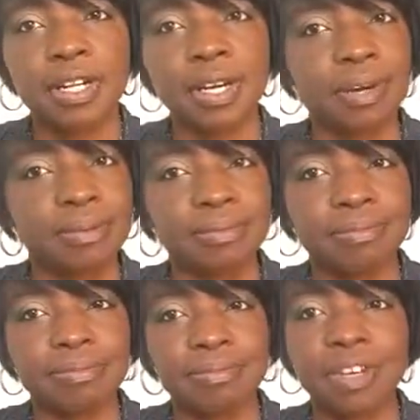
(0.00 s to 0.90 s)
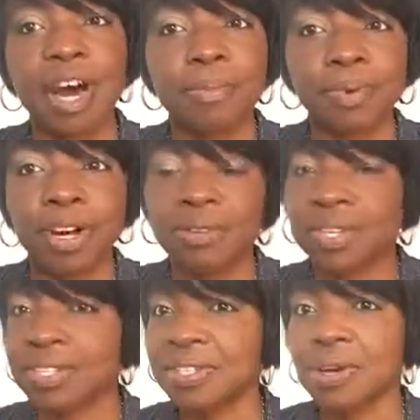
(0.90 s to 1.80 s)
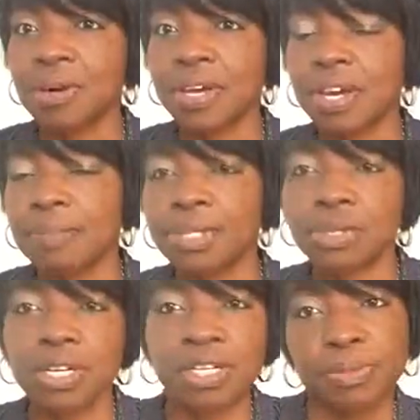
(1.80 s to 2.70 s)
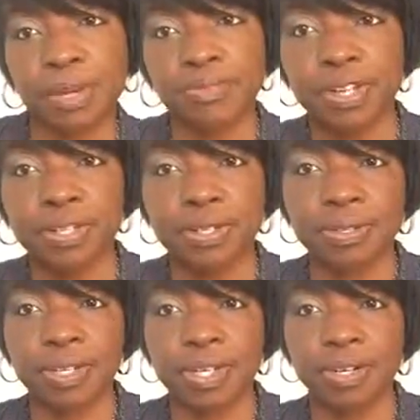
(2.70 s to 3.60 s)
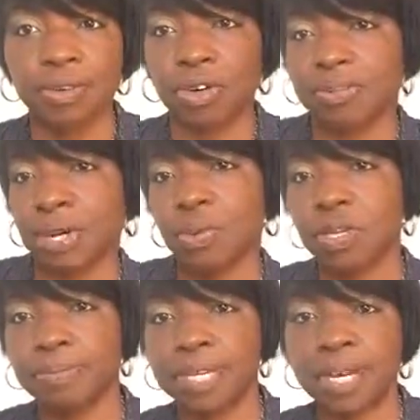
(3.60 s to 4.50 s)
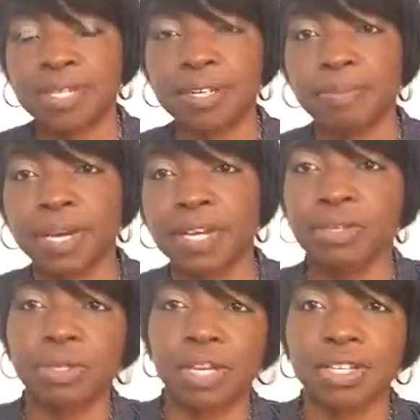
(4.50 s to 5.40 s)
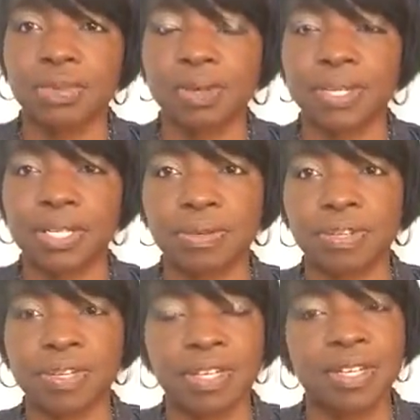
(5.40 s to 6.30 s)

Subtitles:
No, camaraderie is, oh, okay, I'm going to do it because my friend's doing it, or I want to be like somebody else, so that's why I'm going to do it.